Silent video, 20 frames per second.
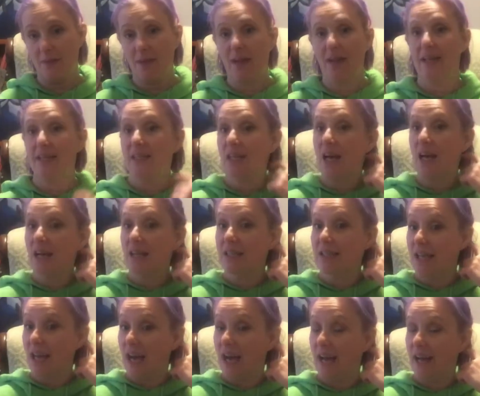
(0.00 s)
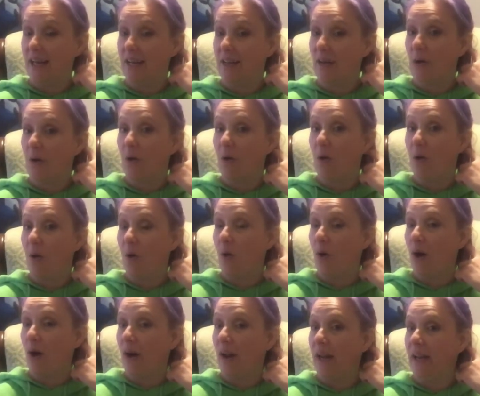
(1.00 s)
A tongue tie,
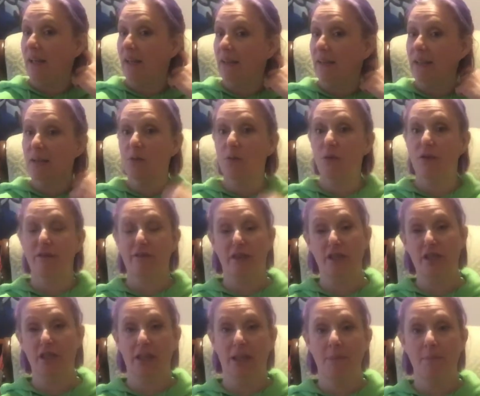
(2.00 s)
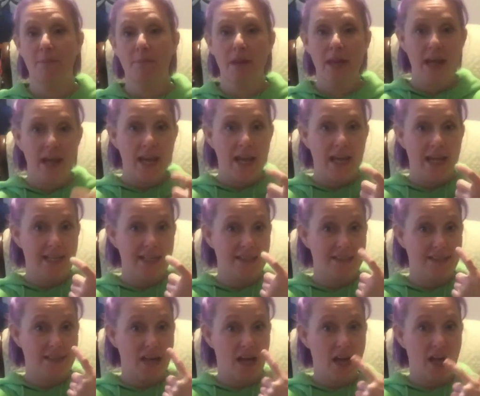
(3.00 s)
or a lingual frenulum,
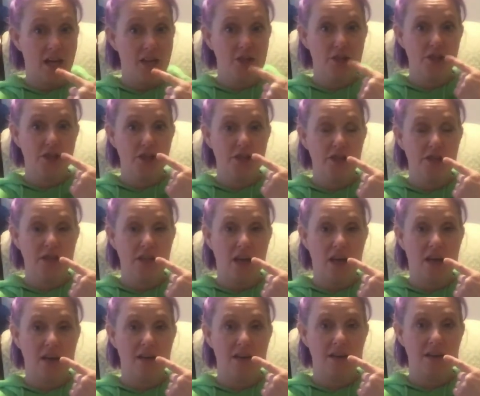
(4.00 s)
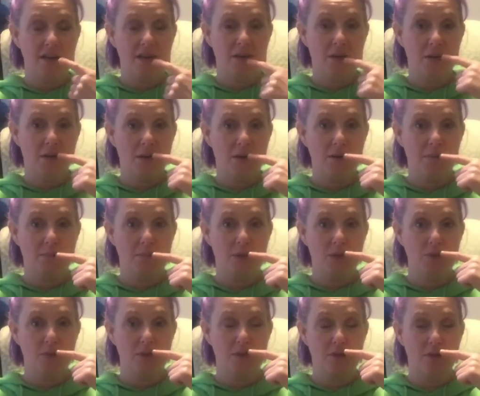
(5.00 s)
is under your tongue,
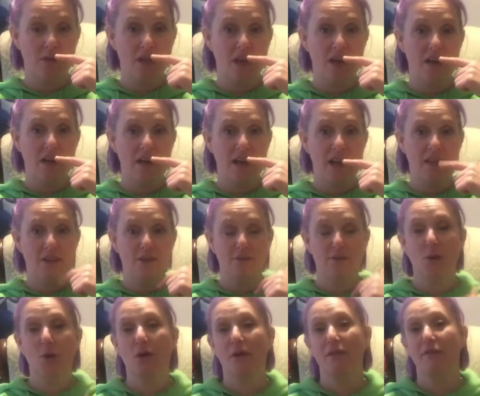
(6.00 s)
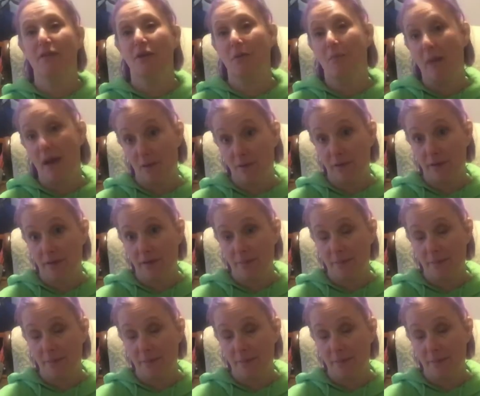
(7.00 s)
between your tongue and the floor of your mouth.